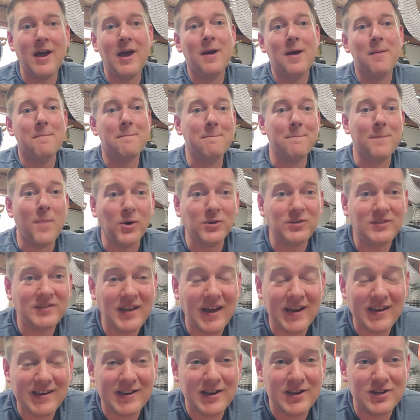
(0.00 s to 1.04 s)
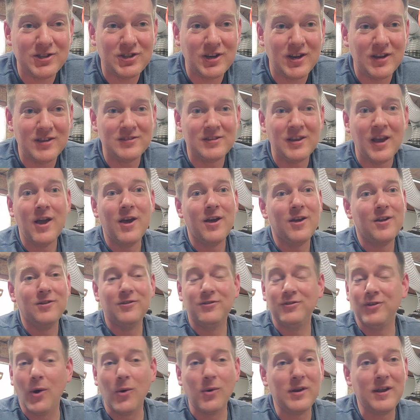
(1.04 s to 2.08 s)
Most technicians
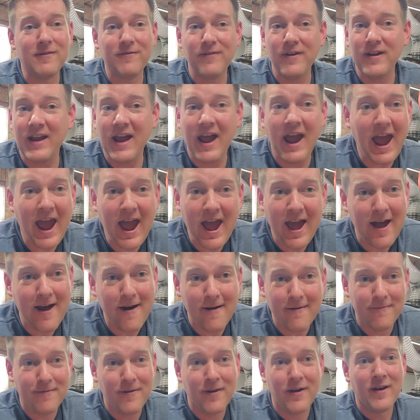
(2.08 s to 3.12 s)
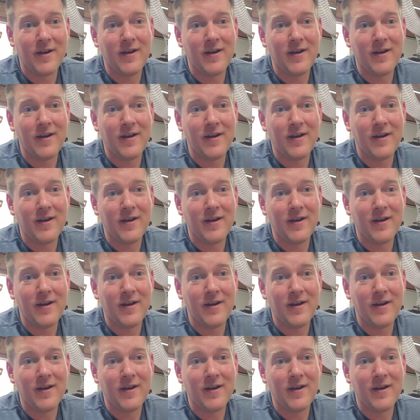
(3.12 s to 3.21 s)
don't even have